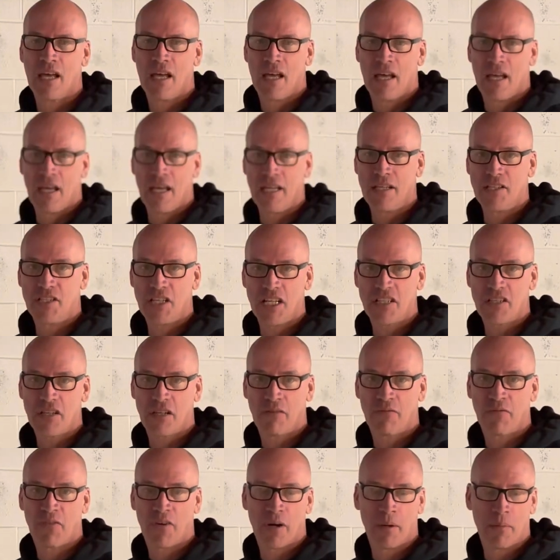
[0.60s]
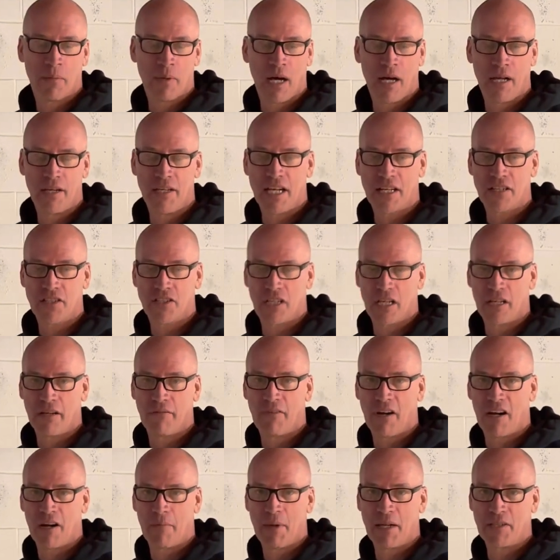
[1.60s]
Hey, Jason from Next Gen
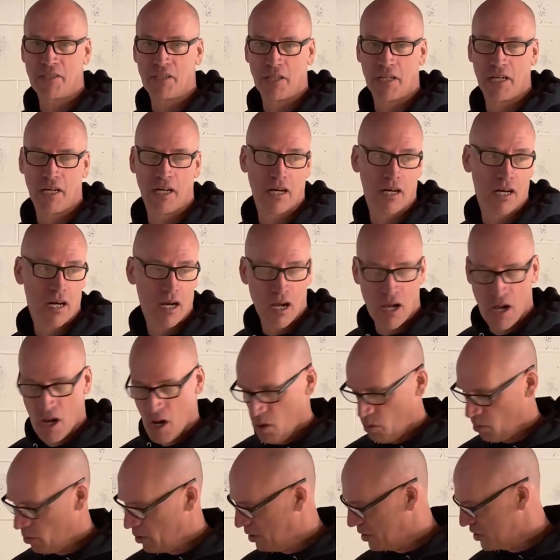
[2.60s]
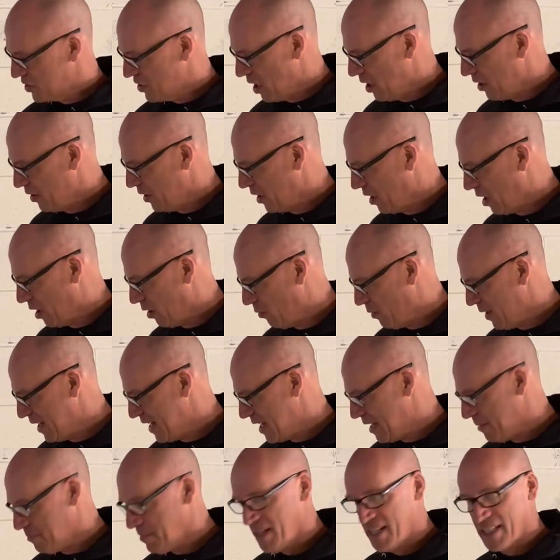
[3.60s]
Environmental here. We're installing our
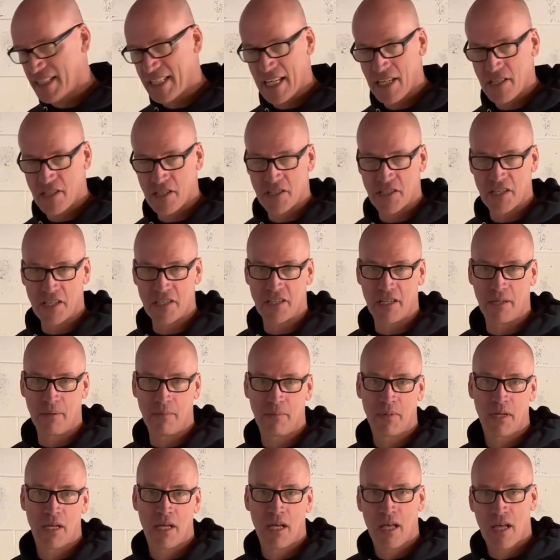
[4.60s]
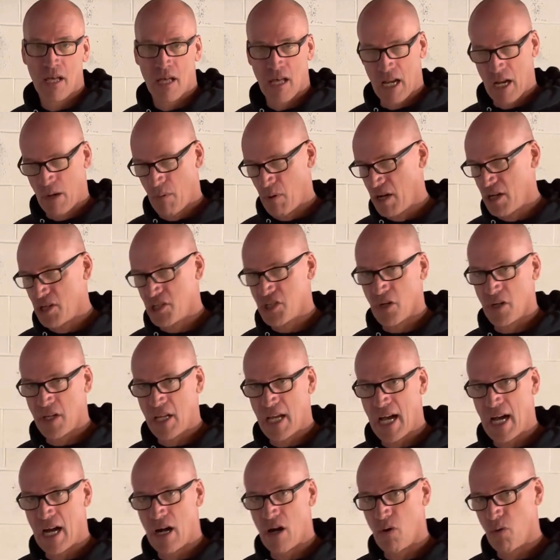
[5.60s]
radon mitigation system, and I want to show
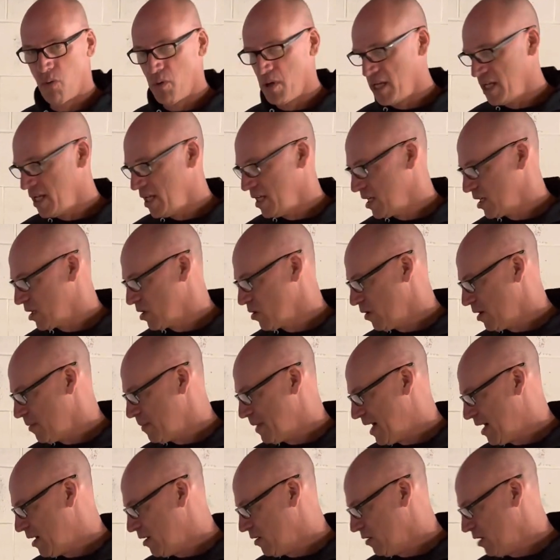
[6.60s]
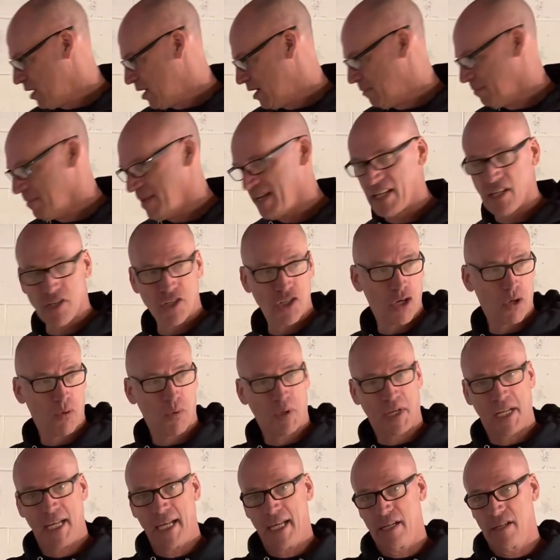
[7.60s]
you how we go about making sure
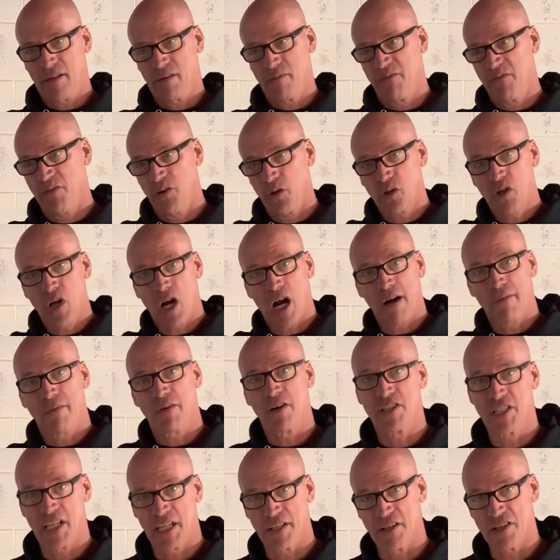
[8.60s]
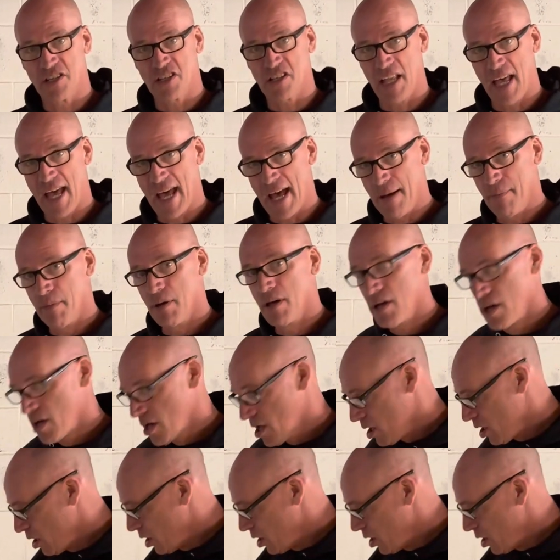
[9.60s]
we're getting full coverage on the slab.